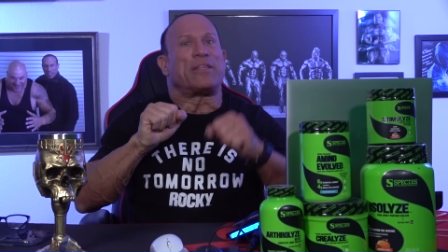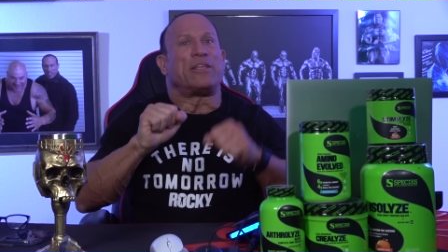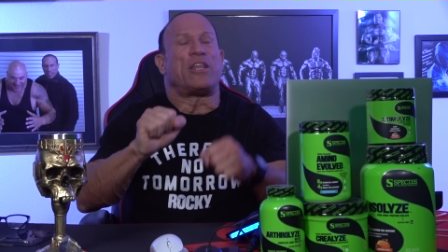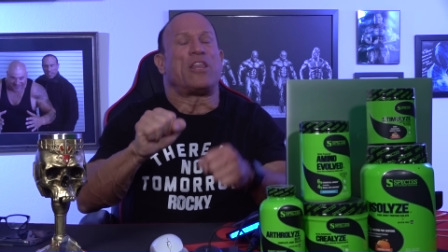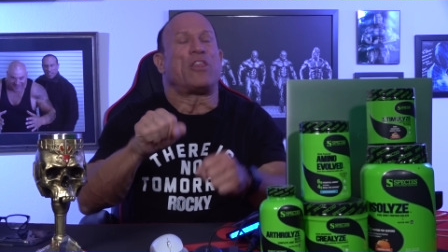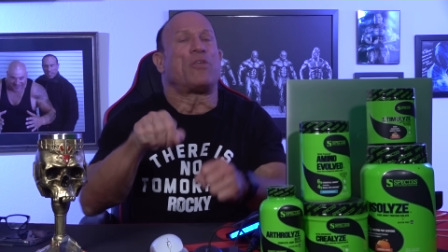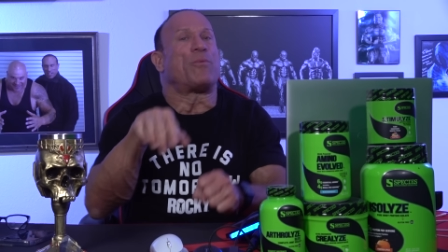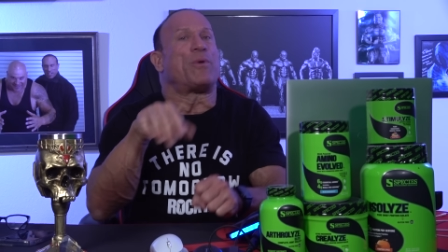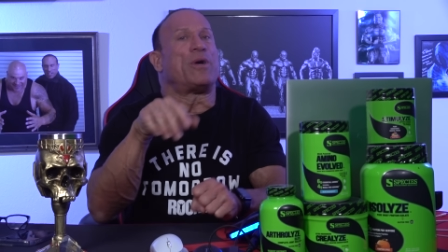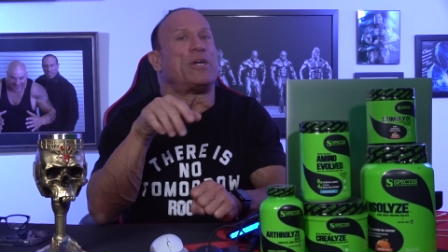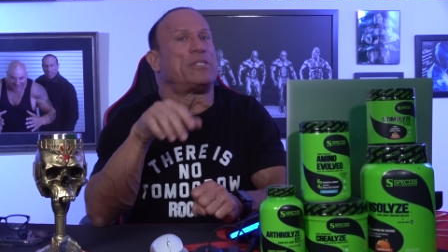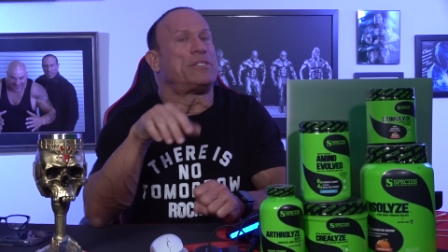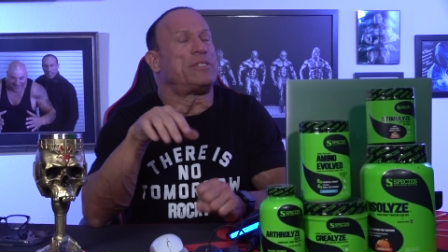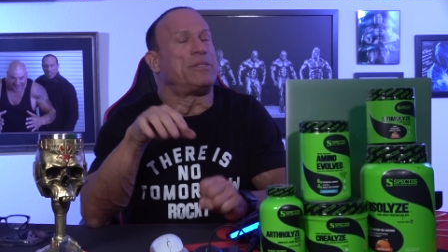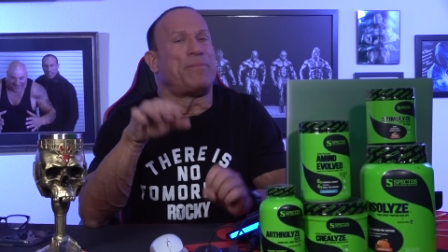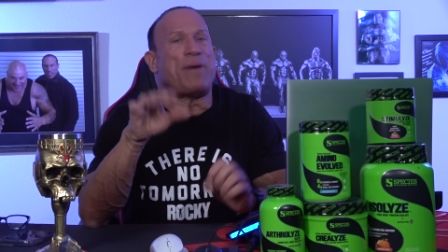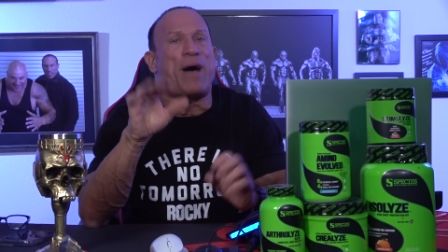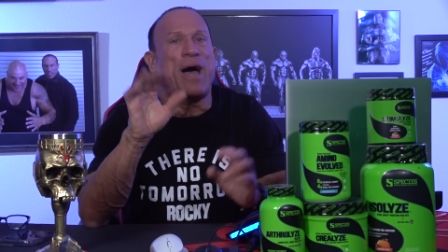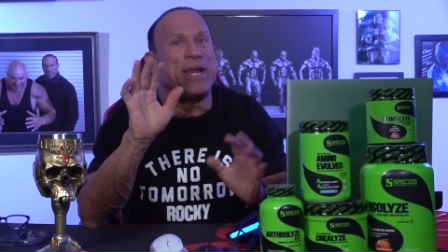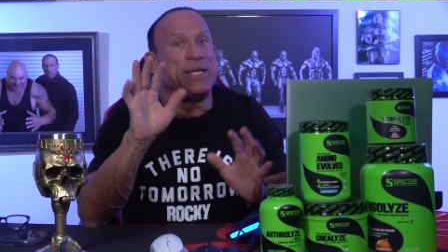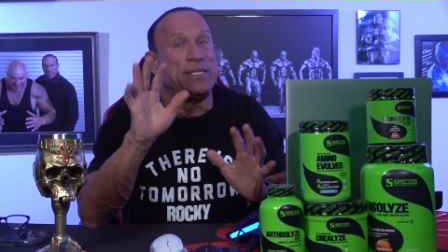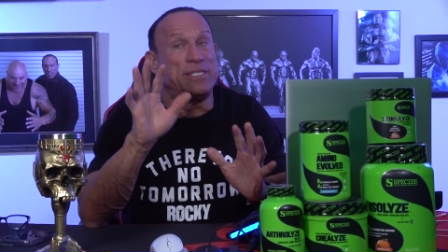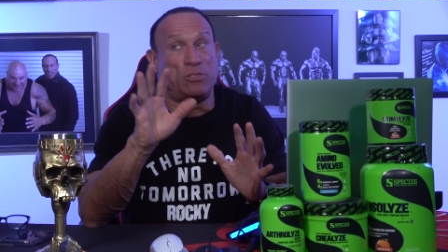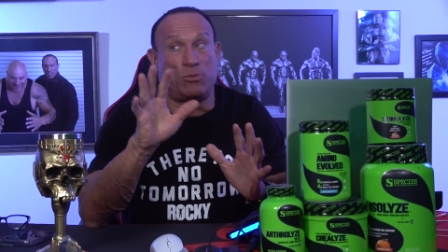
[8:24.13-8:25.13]
In other words, the
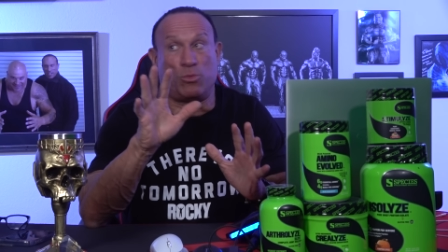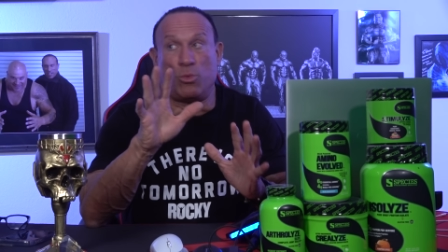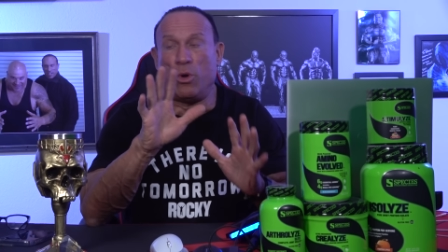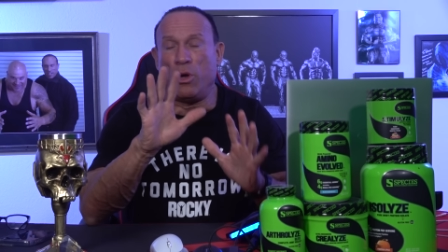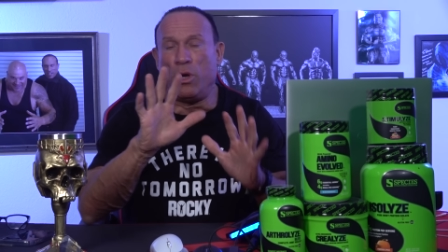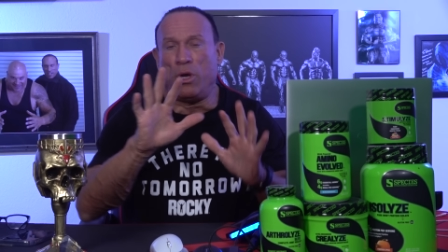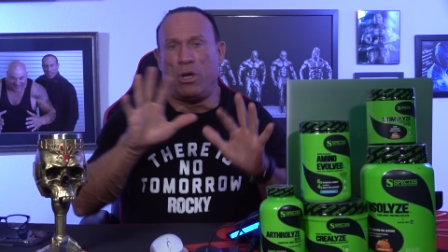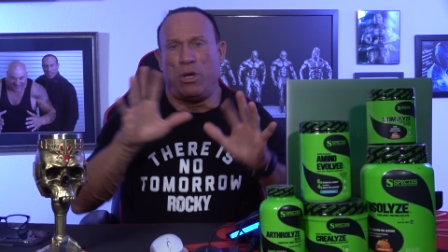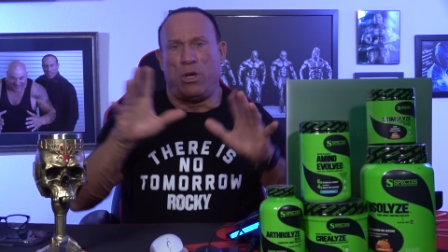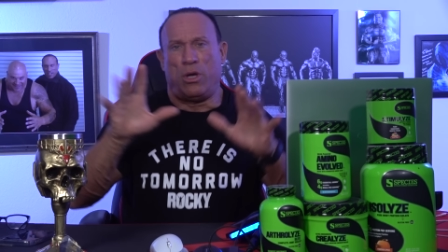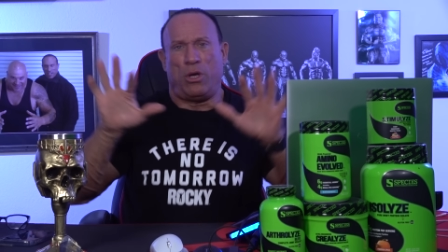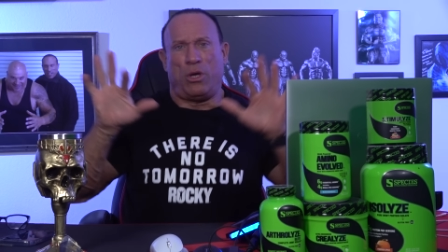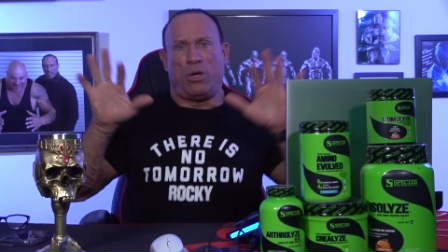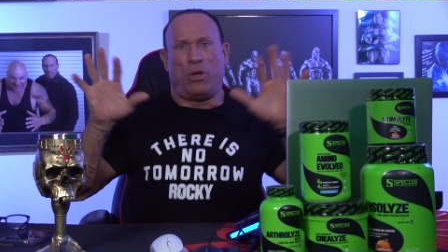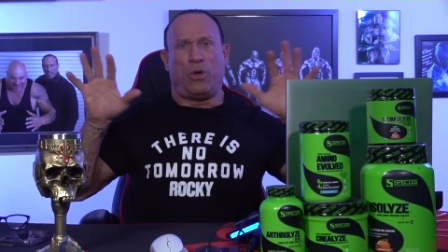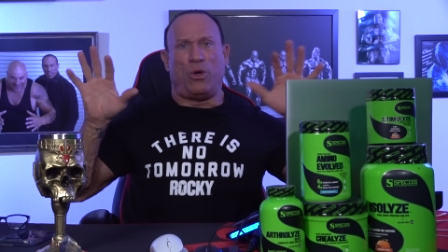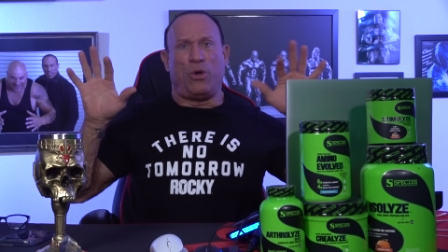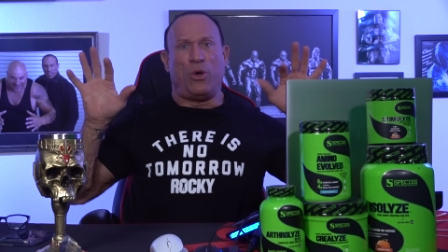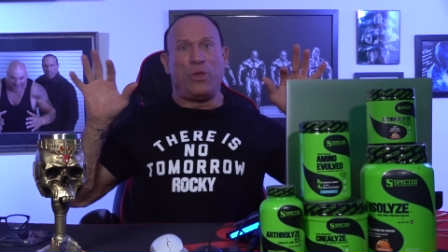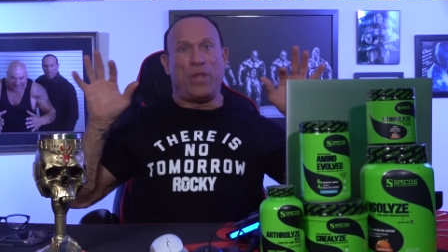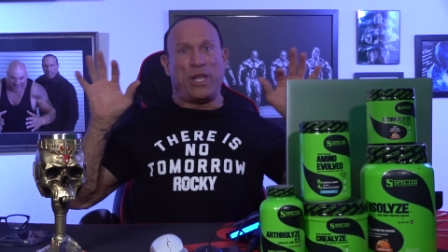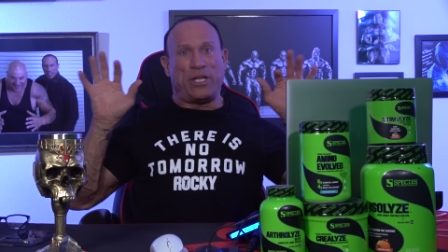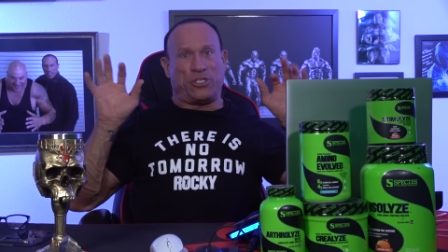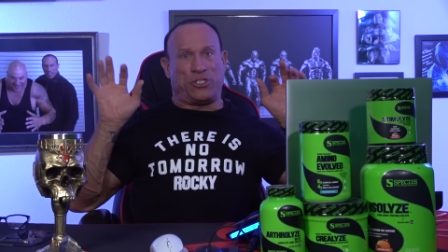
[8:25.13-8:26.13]
body says,
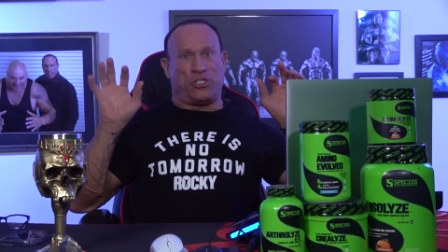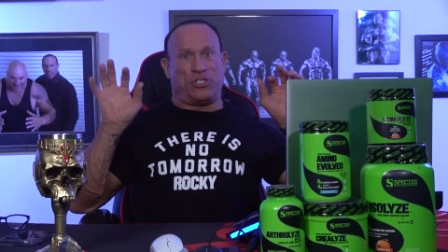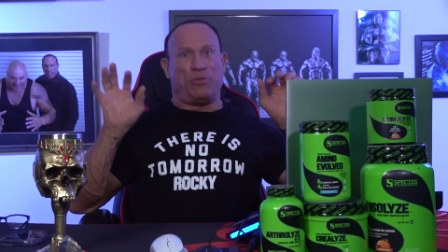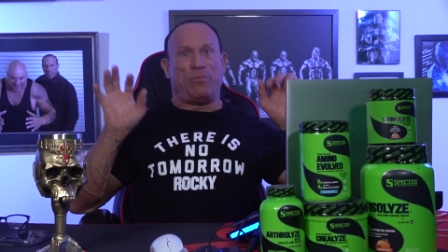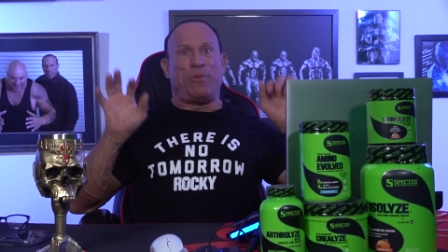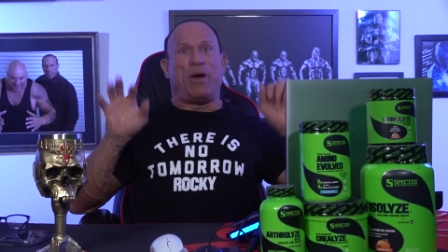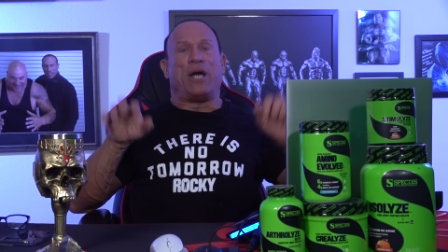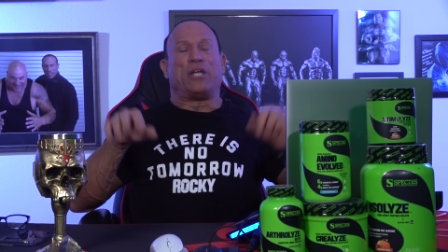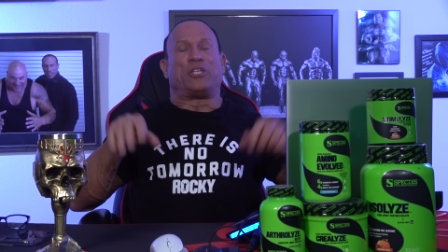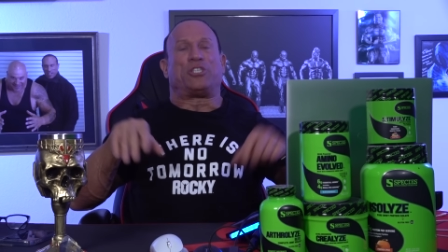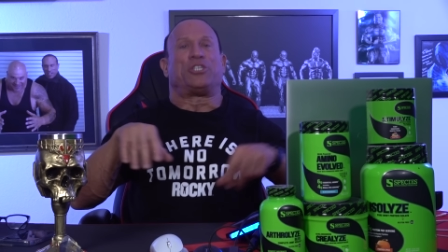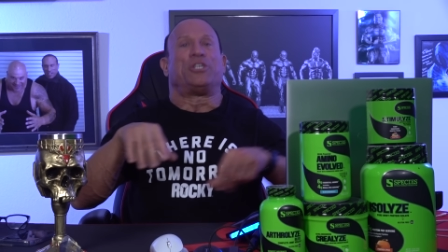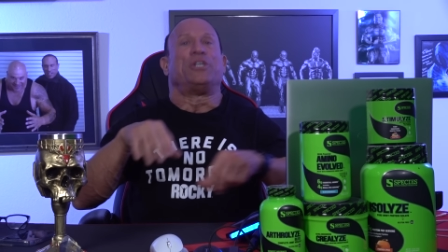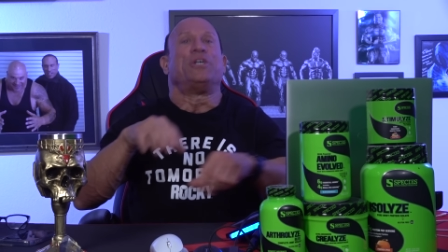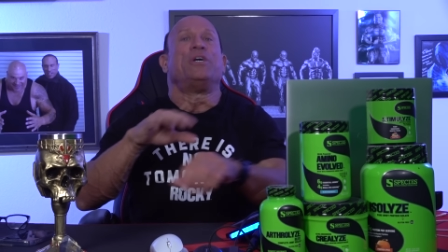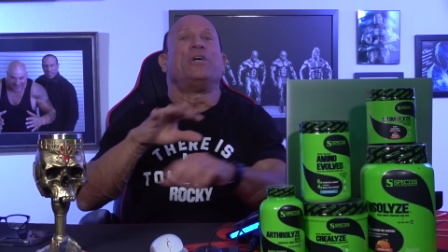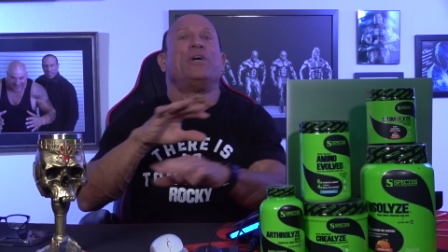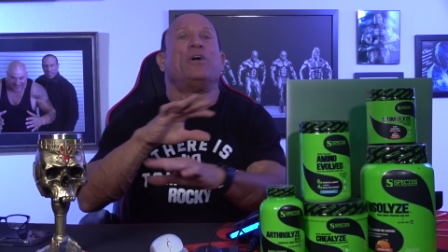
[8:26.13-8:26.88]
whoa, that's too much.